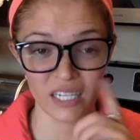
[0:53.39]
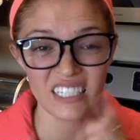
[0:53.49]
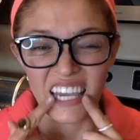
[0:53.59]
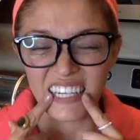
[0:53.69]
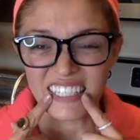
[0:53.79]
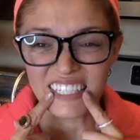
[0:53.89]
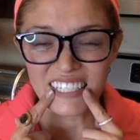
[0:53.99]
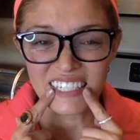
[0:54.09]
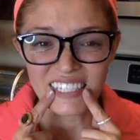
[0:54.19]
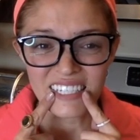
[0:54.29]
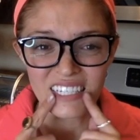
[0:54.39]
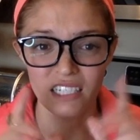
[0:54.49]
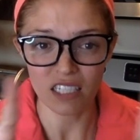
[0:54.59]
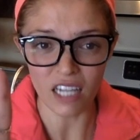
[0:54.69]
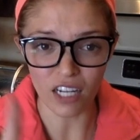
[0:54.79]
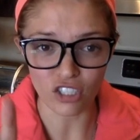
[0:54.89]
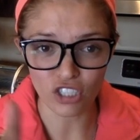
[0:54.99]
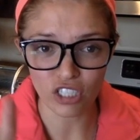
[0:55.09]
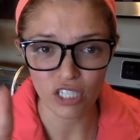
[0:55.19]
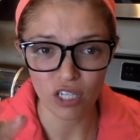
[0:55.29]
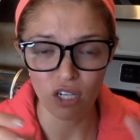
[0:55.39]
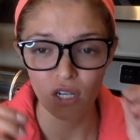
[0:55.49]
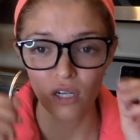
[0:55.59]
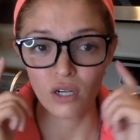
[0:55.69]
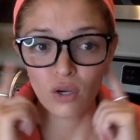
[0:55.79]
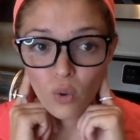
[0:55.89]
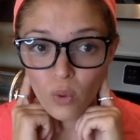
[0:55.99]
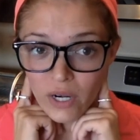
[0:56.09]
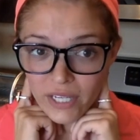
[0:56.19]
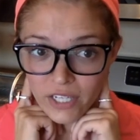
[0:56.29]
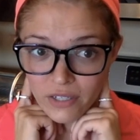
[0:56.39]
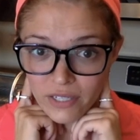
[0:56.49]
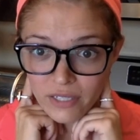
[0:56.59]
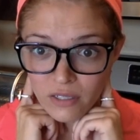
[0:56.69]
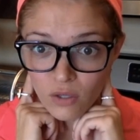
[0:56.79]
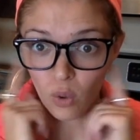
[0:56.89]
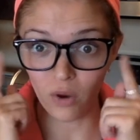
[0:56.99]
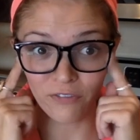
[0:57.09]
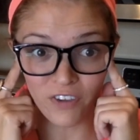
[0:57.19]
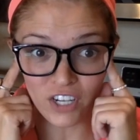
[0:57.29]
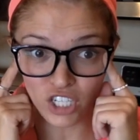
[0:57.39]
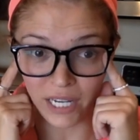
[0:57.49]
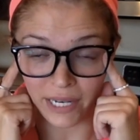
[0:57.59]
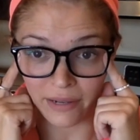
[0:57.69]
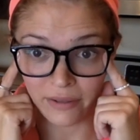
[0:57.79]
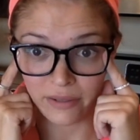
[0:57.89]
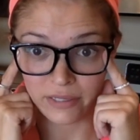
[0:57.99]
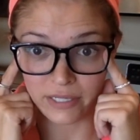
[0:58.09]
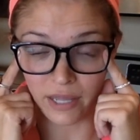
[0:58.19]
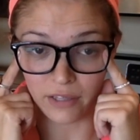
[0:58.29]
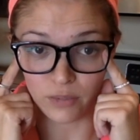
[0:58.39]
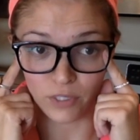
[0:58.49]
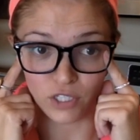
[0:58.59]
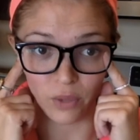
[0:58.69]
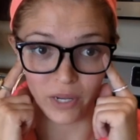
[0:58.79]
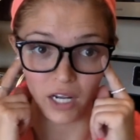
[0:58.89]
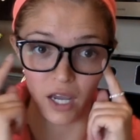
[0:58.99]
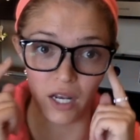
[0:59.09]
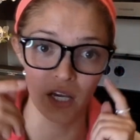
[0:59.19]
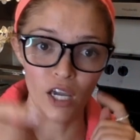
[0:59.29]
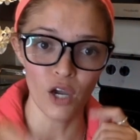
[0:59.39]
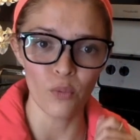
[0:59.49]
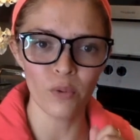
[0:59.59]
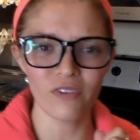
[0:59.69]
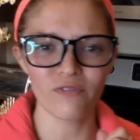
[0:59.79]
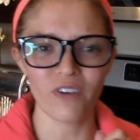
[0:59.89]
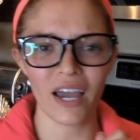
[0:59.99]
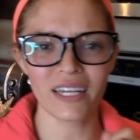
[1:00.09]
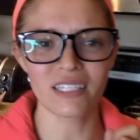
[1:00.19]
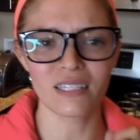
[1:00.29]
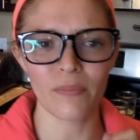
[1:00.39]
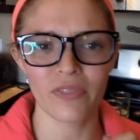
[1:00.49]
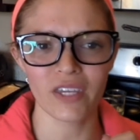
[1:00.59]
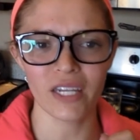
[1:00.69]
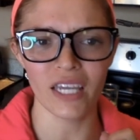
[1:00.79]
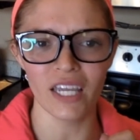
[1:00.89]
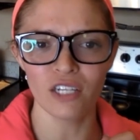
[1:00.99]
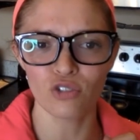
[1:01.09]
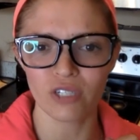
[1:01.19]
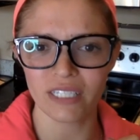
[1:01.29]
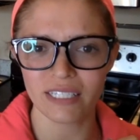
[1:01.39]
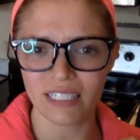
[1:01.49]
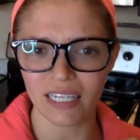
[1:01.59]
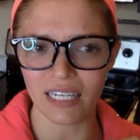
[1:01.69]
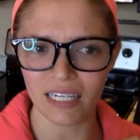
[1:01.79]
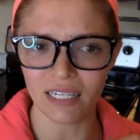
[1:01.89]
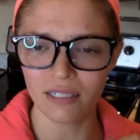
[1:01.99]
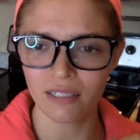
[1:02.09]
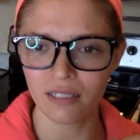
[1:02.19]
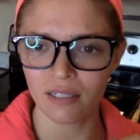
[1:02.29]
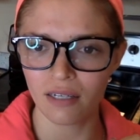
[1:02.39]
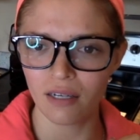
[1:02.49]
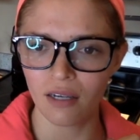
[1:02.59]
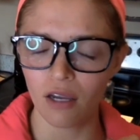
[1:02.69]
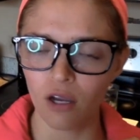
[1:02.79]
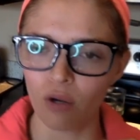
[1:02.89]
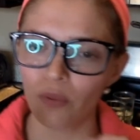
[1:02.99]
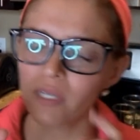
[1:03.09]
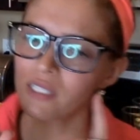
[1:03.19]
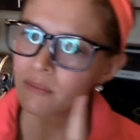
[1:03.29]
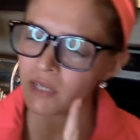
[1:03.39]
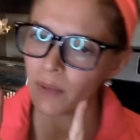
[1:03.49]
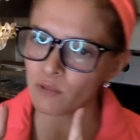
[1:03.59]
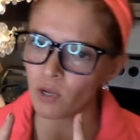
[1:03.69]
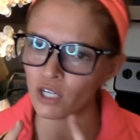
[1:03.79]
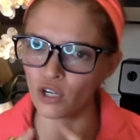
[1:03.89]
taste, touch, or hearing, or vision to tell us what's going on. When we find something interesting, we sometimes want to